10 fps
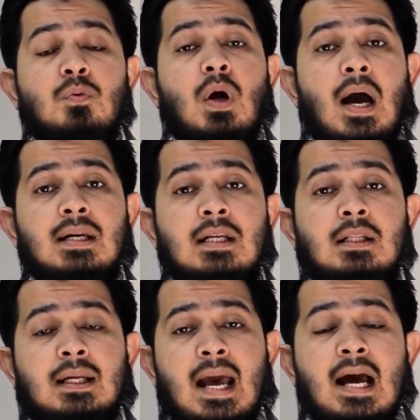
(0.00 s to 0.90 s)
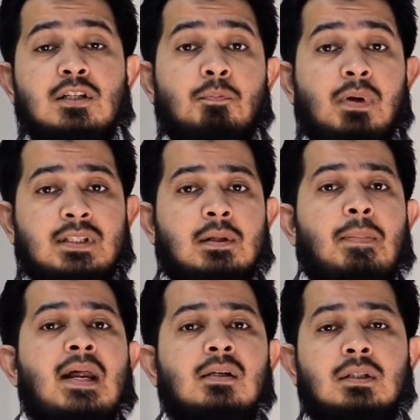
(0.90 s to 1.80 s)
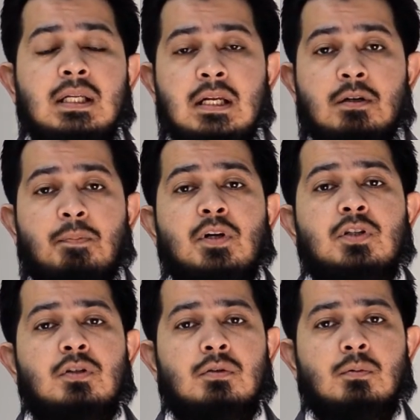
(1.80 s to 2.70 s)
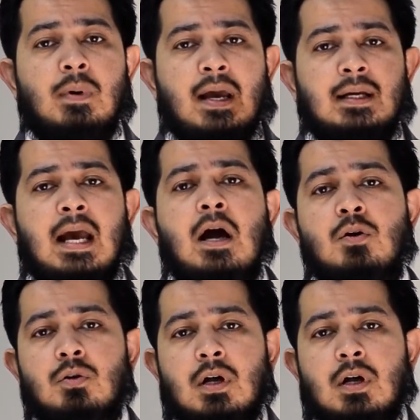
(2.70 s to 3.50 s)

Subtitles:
I need the cash plus the penalty deposited to my account,